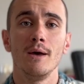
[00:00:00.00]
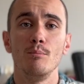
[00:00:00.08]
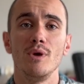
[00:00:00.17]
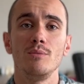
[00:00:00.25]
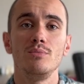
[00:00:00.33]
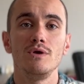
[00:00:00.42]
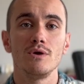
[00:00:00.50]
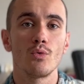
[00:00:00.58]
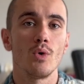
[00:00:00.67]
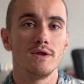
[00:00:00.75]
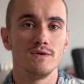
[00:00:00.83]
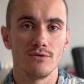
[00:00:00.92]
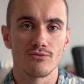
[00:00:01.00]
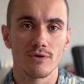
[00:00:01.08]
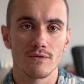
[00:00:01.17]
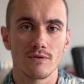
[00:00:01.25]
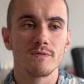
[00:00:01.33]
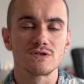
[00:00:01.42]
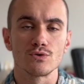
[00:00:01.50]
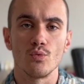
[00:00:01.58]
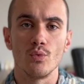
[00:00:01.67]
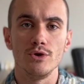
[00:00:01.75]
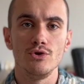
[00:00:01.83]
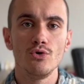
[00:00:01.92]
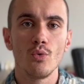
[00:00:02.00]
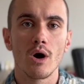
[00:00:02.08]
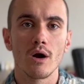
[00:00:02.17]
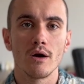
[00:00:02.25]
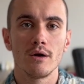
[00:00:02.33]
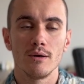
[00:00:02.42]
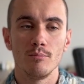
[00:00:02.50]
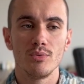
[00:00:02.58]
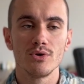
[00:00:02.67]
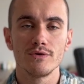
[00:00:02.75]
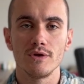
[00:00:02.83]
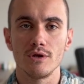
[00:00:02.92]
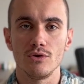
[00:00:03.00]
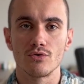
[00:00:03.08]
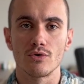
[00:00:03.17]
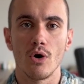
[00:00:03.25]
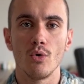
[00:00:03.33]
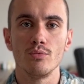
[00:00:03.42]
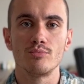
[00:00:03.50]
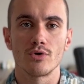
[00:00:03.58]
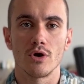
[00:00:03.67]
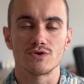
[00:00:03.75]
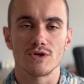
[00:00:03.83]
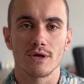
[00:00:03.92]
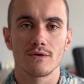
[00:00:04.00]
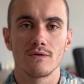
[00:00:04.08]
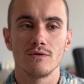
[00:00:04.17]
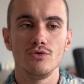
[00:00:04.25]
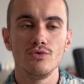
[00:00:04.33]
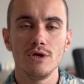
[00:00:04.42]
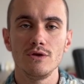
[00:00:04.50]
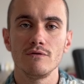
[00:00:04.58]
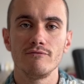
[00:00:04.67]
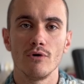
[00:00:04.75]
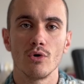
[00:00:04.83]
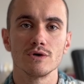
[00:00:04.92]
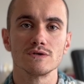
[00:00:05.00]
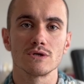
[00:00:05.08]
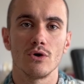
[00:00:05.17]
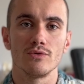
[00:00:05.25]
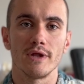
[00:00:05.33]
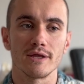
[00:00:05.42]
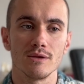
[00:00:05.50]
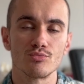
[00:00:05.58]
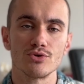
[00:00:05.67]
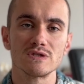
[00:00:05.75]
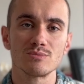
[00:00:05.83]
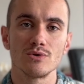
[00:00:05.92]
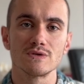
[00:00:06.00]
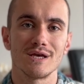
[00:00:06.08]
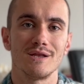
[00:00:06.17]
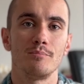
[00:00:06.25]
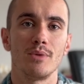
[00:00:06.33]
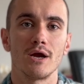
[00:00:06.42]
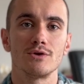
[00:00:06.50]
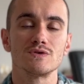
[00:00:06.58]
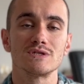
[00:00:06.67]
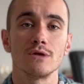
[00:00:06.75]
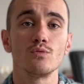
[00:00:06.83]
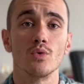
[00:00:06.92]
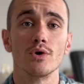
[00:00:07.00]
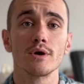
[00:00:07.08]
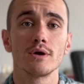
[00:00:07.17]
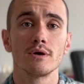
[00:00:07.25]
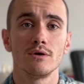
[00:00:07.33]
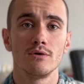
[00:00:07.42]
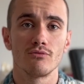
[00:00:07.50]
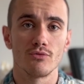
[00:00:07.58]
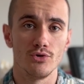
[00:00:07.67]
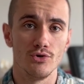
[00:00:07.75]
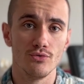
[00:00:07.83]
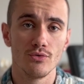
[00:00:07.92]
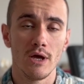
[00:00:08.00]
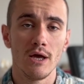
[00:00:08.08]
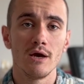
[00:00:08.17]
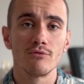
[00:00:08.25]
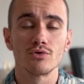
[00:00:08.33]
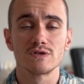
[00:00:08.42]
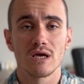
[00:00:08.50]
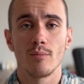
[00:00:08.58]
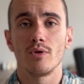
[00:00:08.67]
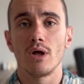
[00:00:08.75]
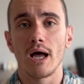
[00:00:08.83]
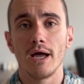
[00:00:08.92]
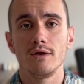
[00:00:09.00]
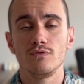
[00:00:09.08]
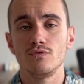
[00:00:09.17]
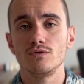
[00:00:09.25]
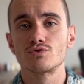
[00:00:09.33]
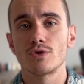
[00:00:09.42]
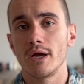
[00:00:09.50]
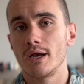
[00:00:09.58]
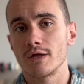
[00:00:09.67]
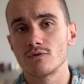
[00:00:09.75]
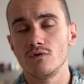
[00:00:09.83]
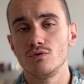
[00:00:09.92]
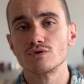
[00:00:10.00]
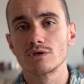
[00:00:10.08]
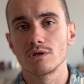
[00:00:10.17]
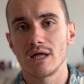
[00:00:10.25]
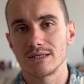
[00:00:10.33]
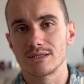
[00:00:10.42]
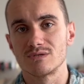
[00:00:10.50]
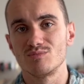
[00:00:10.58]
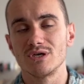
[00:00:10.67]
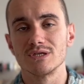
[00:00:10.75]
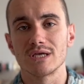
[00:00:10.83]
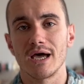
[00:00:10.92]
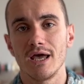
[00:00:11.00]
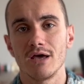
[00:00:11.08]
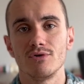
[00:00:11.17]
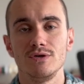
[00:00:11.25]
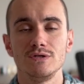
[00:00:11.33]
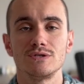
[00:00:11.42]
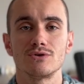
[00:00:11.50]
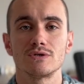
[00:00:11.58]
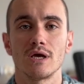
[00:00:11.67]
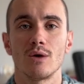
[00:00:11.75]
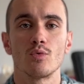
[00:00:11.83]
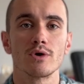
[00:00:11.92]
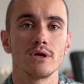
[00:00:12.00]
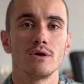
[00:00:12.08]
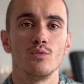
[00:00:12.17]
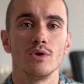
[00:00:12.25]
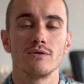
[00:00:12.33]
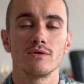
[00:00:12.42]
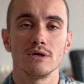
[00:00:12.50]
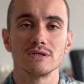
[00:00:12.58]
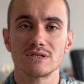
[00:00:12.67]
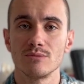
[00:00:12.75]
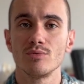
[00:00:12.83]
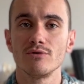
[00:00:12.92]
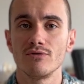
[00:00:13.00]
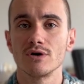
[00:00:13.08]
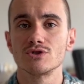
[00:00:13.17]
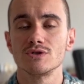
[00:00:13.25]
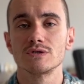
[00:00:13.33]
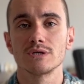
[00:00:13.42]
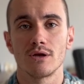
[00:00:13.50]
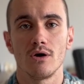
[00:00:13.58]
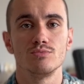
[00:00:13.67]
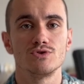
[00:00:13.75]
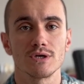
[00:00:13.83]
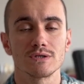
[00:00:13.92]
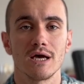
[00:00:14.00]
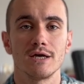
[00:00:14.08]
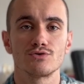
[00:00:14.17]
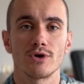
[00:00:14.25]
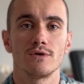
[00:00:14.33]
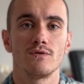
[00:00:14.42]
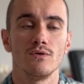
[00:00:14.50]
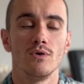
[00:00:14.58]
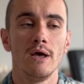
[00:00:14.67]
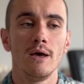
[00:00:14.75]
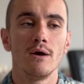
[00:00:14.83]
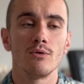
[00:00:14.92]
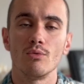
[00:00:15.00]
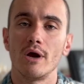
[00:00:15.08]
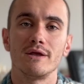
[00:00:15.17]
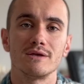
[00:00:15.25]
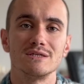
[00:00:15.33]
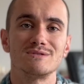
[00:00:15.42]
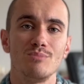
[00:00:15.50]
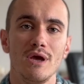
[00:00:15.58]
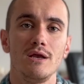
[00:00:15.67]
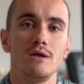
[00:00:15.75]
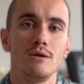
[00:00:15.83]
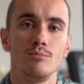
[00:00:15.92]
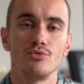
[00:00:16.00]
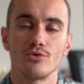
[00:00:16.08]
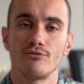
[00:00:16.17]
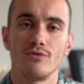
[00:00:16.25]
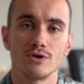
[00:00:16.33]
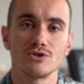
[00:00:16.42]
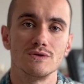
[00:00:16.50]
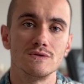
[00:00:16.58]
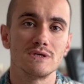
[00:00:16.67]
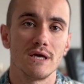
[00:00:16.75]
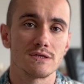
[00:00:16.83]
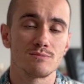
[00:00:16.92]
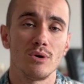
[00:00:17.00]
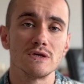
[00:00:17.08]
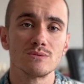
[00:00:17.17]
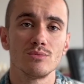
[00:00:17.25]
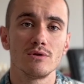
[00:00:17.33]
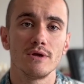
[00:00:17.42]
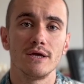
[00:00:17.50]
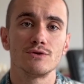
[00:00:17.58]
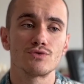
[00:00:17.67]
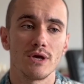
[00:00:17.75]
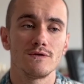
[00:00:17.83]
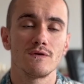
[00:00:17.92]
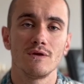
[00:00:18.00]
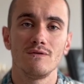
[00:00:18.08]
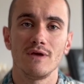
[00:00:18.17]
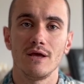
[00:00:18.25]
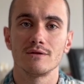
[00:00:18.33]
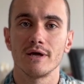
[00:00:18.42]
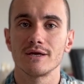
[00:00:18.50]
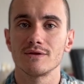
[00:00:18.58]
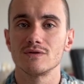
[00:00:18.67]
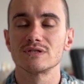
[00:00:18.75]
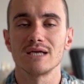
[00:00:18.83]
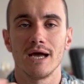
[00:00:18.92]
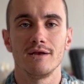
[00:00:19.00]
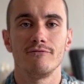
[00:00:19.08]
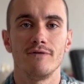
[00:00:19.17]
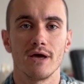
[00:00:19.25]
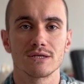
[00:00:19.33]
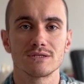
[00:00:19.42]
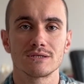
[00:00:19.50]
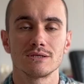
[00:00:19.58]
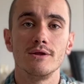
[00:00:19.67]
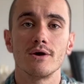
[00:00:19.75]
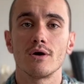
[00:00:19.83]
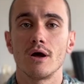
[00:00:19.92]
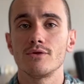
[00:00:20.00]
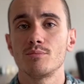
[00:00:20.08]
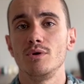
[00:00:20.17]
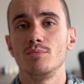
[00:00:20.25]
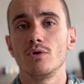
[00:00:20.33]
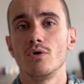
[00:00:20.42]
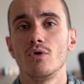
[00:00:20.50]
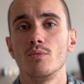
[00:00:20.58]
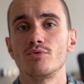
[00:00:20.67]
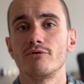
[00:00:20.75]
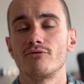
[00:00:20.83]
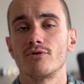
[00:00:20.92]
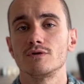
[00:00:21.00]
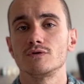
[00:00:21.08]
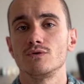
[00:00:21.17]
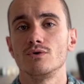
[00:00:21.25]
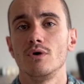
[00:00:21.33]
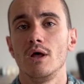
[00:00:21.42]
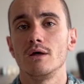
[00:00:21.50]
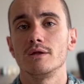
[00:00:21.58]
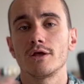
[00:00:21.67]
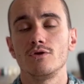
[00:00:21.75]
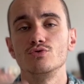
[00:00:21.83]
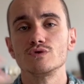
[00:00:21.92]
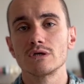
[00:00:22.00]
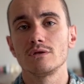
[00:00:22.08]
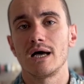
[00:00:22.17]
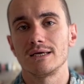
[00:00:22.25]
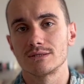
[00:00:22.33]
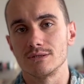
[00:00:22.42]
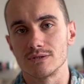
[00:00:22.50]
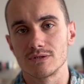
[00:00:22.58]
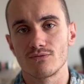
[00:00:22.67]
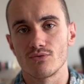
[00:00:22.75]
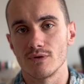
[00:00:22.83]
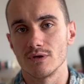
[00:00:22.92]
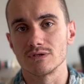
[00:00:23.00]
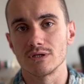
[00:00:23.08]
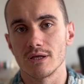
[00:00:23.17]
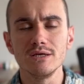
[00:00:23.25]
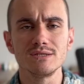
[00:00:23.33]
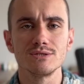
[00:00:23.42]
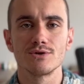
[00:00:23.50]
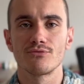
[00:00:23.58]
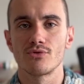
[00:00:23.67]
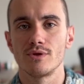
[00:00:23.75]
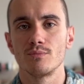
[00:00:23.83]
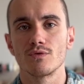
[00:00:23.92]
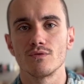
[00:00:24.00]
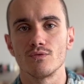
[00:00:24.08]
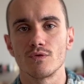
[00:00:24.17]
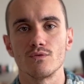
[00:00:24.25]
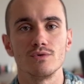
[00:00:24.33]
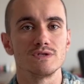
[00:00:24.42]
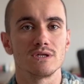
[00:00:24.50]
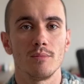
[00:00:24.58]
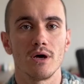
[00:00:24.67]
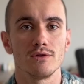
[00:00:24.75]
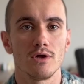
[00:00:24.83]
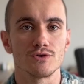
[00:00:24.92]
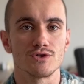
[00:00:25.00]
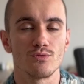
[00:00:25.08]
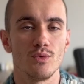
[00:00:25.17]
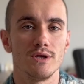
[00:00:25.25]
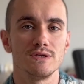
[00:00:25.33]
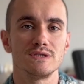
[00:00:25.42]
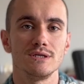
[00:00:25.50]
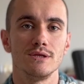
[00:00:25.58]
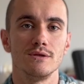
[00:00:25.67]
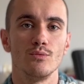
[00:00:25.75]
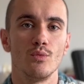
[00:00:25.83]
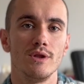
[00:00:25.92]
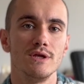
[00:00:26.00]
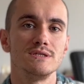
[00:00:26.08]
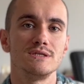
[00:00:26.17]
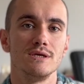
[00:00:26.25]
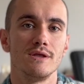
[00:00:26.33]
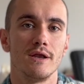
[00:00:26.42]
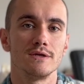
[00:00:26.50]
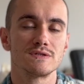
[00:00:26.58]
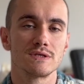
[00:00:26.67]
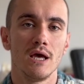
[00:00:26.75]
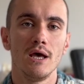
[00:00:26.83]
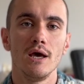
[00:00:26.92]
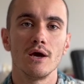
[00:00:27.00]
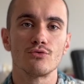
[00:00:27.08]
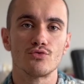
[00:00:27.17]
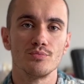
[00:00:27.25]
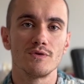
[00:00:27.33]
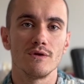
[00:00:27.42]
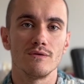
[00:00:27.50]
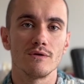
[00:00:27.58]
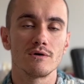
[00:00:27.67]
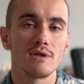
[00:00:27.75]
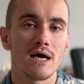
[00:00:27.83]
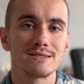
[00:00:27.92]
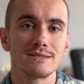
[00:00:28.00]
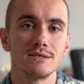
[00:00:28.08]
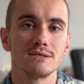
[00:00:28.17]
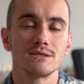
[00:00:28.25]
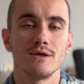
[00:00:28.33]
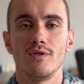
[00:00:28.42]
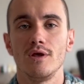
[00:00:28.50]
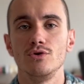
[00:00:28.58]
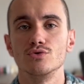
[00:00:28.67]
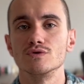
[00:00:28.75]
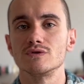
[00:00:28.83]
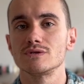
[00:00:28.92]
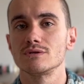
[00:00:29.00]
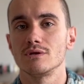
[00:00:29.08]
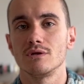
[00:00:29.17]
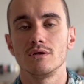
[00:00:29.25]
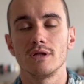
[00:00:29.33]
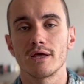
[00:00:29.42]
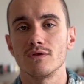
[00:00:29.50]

may be quite different different. So when you are building your own project, you need to focus on like the principles and the patterns that work for you. For example, I try not to use classes because I have a easier time working with uh, simple functions and objects. I try to write as many pure functions as possible and try to contain like the side effects. There are other people who prefer to like use classes for things like it's easier for them to, to reason about logic when they see when they see that it's grouped in classes and they use uh, like